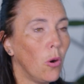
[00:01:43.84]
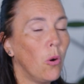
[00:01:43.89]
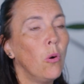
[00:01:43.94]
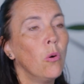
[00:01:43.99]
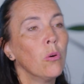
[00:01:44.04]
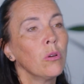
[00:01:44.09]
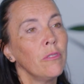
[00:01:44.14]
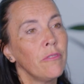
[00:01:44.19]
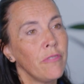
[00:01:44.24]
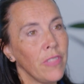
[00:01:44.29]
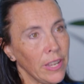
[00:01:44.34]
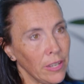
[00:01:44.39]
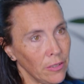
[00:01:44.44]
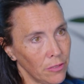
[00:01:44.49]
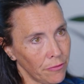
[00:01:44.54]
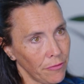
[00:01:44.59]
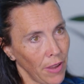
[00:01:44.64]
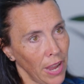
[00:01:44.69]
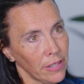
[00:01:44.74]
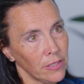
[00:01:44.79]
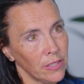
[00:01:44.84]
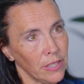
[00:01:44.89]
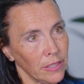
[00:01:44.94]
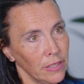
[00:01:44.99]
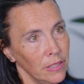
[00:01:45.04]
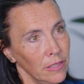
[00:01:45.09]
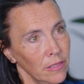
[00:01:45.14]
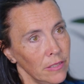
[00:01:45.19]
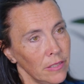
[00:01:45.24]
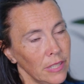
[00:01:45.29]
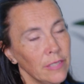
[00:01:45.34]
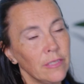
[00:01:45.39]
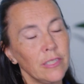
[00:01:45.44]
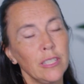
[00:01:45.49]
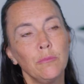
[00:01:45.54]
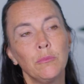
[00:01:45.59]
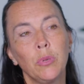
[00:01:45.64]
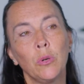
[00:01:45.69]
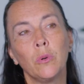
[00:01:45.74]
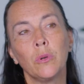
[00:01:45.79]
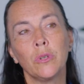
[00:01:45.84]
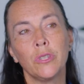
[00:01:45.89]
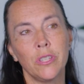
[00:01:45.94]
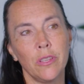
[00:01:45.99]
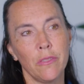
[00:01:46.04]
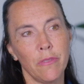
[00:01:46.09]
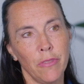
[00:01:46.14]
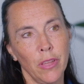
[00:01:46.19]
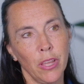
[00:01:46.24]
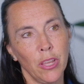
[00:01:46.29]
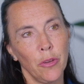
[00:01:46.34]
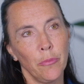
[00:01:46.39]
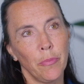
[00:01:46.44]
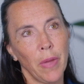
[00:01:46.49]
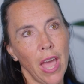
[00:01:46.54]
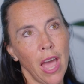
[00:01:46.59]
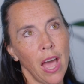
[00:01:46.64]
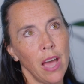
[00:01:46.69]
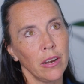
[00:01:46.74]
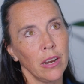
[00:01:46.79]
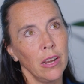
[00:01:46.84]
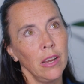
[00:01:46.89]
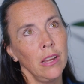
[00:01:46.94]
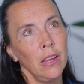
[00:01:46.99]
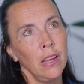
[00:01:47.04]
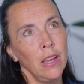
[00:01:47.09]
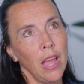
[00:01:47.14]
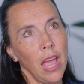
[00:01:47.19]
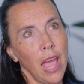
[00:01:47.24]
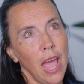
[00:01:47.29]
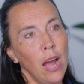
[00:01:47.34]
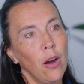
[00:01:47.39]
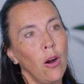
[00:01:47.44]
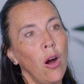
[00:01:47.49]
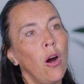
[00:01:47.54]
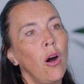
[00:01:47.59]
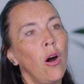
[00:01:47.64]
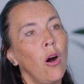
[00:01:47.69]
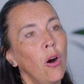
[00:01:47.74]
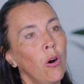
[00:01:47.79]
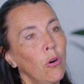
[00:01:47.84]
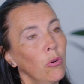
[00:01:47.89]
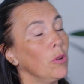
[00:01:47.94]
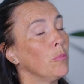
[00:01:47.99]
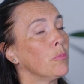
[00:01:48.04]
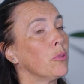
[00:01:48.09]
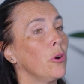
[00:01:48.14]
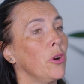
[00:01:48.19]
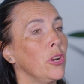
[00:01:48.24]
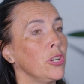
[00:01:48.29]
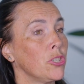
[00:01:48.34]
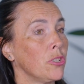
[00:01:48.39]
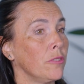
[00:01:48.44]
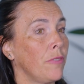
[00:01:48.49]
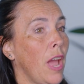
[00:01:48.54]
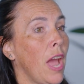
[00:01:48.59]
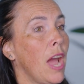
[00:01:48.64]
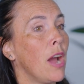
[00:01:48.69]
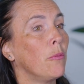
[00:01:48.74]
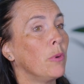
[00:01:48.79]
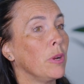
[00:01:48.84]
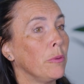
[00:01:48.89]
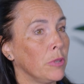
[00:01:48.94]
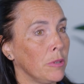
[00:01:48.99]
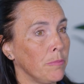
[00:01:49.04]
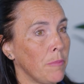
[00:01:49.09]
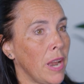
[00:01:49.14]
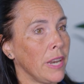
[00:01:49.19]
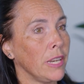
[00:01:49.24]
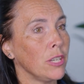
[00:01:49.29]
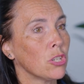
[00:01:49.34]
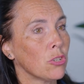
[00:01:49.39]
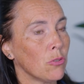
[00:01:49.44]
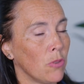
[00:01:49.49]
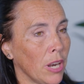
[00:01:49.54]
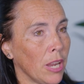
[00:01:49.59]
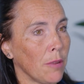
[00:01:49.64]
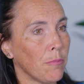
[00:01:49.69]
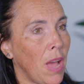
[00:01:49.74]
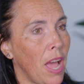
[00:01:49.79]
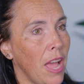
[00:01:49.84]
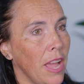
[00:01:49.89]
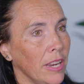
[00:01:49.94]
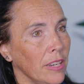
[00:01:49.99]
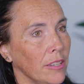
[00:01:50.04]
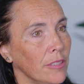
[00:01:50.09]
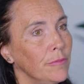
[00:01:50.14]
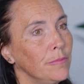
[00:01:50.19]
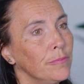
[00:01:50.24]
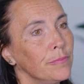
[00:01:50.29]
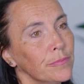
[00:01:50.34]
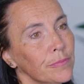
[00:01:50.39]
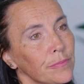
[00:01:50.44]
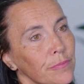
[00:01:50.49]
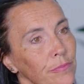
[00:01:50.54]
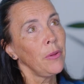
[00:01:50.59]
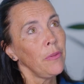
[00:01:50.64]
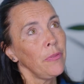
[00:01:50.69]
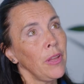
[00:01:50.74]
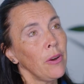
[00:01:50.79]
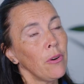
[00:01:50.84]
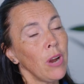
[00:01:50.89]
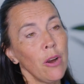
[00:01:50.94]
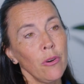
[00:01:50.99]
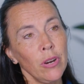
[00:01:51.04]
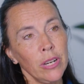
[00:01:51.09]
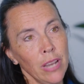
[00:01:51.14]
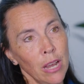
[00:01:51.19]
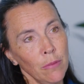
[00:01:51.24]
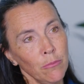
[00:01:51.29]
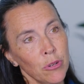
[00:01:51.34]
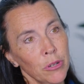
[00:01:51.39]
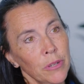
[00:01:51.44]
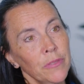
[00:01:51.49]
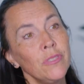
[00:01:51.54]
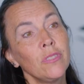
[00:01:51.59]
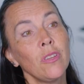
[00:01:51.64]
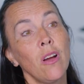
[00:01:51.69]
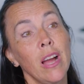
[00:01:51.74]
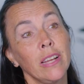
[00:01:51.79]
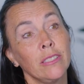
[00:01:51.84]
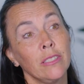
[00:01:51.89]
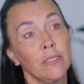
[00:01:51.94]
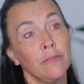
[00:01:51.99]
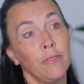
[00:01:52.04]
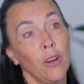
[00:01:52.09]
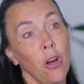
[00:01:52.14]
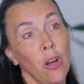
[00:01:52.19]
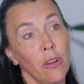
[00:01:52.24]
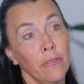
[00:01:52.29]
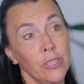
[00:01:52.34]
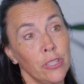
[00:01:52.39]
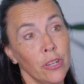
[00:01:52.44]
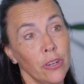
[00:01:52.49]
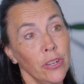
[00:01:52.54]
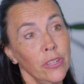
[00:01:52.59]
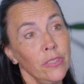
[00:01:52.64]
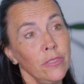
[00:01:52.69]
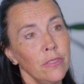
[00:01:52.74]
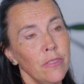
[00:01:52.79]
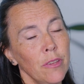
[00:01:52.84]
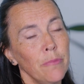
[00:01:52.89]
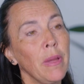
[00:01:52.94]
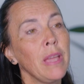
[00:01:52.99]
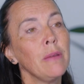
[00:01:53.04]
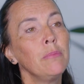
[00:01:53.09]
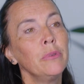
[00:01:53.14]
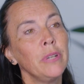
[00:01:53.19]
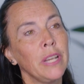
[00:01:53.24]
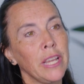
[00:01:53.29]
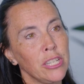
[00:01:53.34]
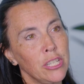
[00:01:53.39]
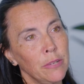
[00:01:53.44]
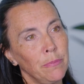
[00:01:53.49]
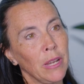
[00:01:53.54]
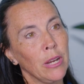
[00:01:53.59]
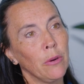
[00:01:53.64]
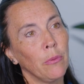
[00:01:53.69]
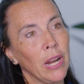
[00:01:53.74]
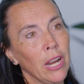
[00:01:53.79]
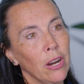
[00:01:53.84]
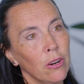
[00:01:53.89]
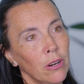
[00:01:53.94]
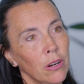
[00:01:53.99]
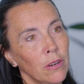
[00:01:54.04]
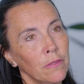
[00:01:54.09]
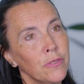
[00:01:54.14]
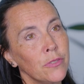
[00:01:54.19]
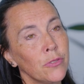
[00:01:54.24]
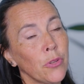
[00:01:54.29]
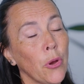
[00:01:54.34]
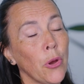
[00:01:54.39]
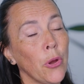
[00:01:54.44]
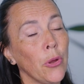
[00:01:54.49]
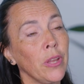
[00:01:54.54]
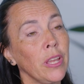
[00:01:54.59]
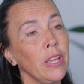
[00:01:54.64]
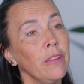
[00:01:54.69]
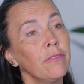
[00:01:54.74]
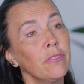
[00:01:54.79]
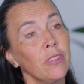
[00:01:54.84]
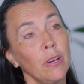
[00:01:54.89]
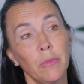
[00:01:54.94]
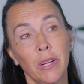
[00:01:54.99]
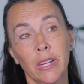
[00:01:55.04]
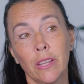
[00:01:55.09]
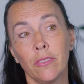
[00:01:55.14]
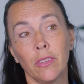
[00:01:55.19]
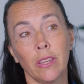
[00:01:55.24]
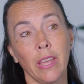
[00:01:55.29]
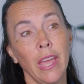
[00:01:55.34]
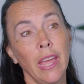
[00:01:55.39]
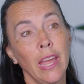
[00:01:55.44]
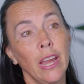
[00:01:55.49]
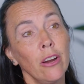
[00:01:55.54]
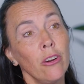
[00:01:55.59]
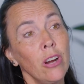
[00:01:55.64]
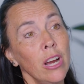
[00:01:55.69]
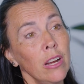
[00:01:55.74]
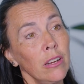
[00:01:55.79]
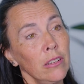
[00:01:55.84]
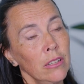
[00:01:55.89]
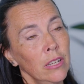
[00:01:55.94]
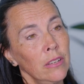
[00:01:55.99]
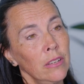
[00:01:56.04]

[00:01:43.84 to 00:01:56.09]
All of these factors, it's important to think about our whole approach of how we would manage chronic pain. There are a number of signs of overdose that people need to be aware of. So if someone is a carer,